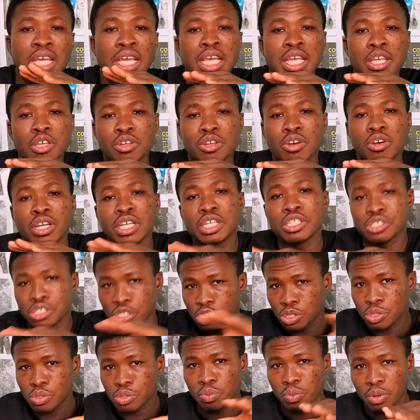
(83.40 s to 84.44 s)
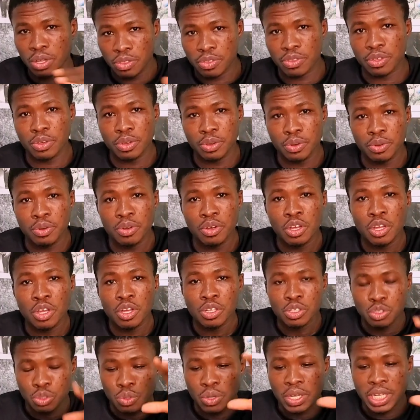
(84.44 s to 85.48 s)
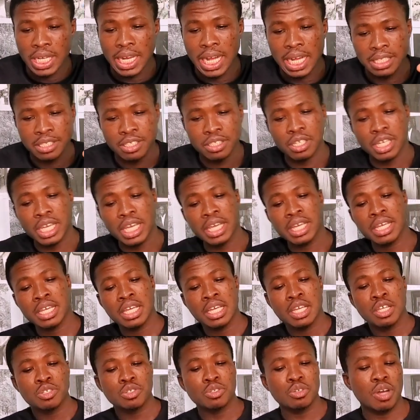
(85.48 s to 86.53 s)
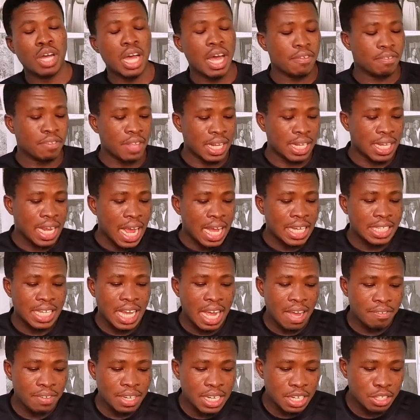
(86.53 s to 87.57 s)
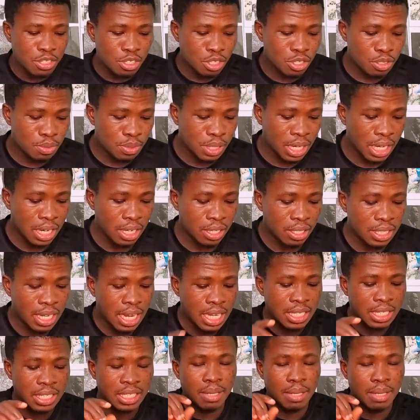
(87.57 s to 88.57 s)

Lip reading: you know, issue with you doing that. Okay, so after that, having a YouTube channel, that is